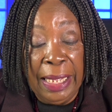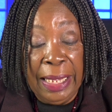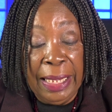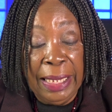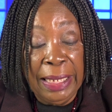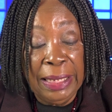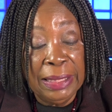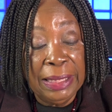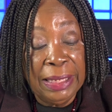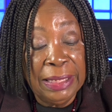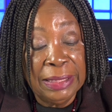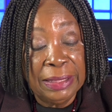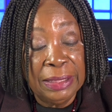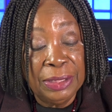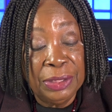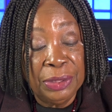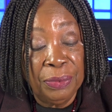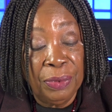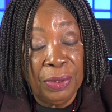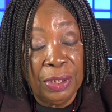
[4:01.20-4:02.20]
He
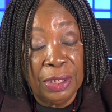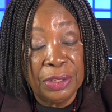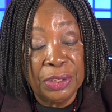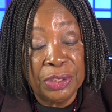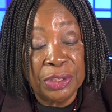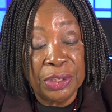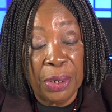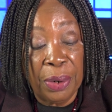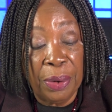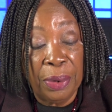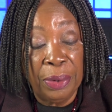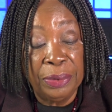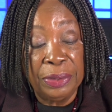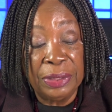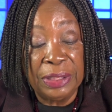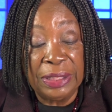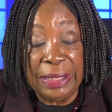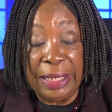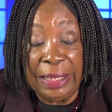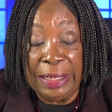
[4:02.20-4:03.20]
listened to the
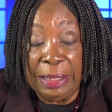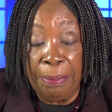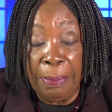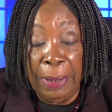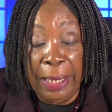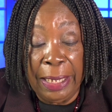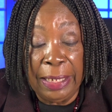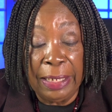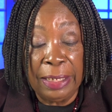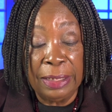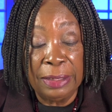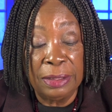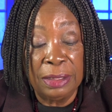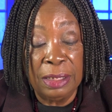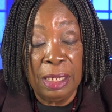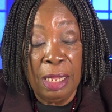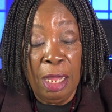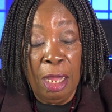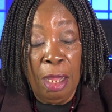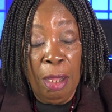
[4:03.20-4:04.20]
concerns in the meetings,